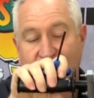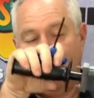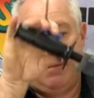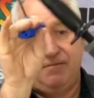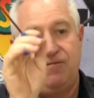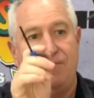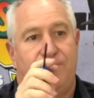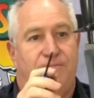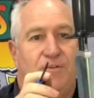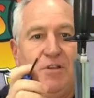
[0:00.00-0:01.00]
Just
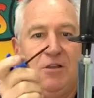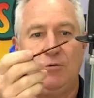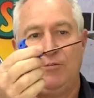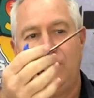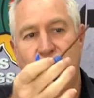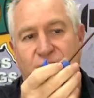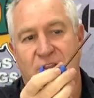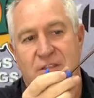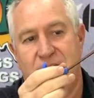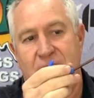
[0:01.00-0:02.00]
for giggles, you'll
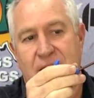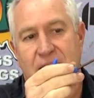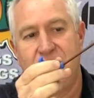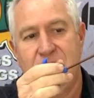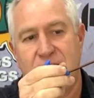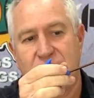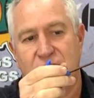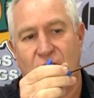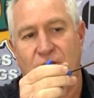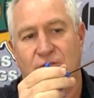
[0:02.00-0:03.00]
see that that end there, the
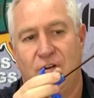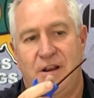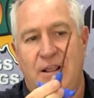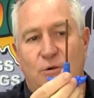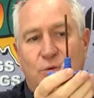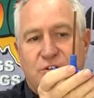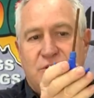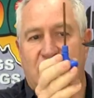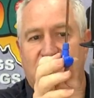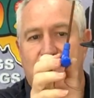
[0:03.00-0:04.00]
stone's on an angle, which
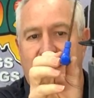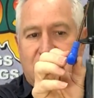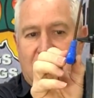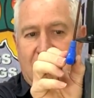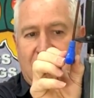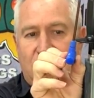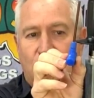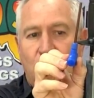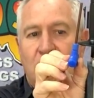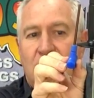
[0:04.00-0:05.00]
has actually made the
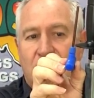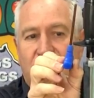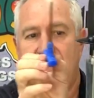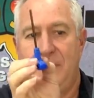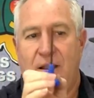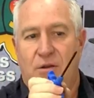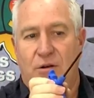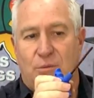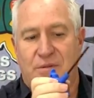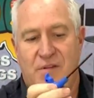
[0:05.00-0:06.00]
handle sit back on a
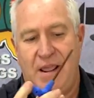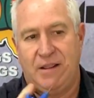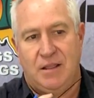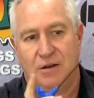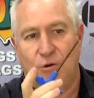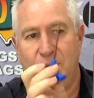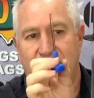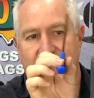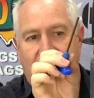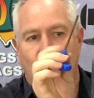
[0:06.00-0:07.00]
little bit of
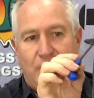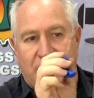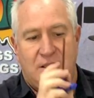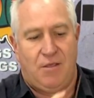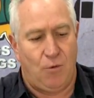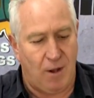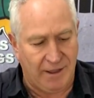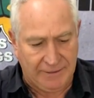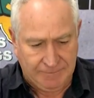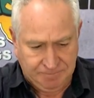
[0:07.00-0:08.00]
an angle back the other way.